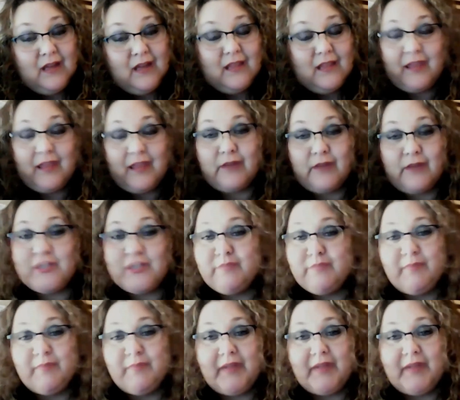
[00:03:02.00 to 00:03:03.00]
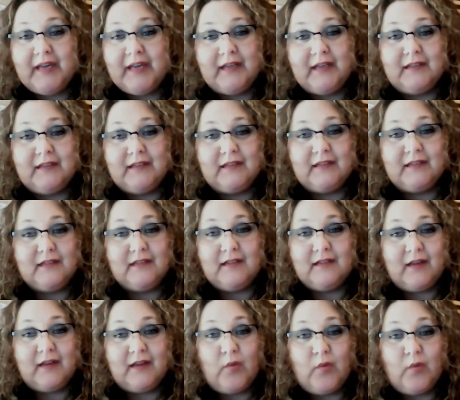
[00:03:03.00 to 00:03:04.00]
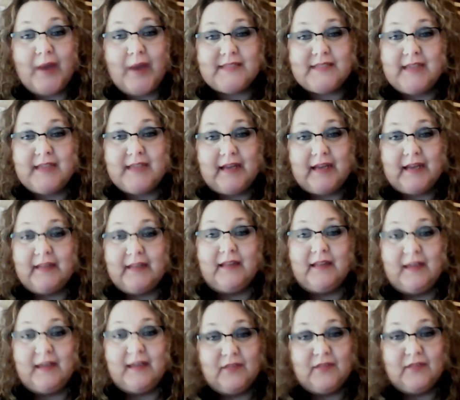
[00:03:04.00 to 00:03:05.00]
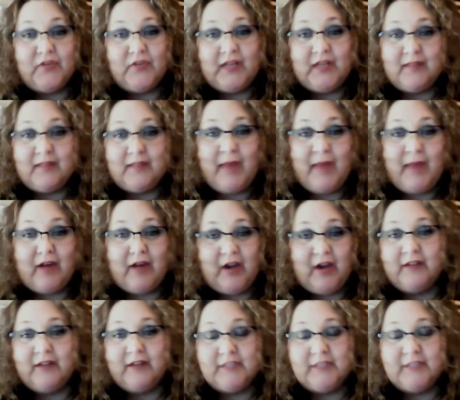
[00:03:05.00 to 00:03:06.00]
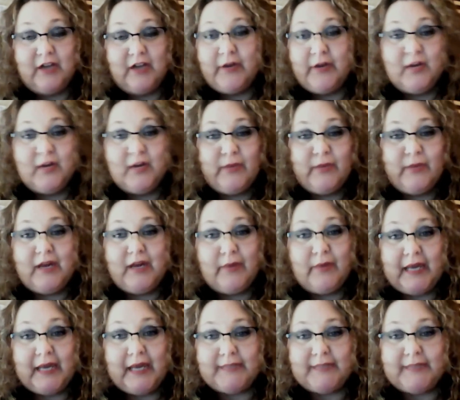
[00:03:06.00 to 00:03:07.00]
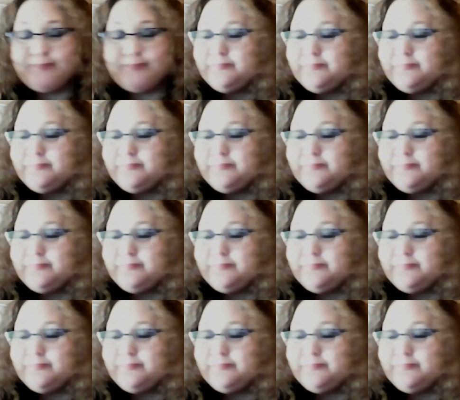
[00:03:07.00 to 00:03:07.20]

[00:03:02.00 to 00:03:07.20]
like, we should be playing Whitesnake in the background. You know, here we go again.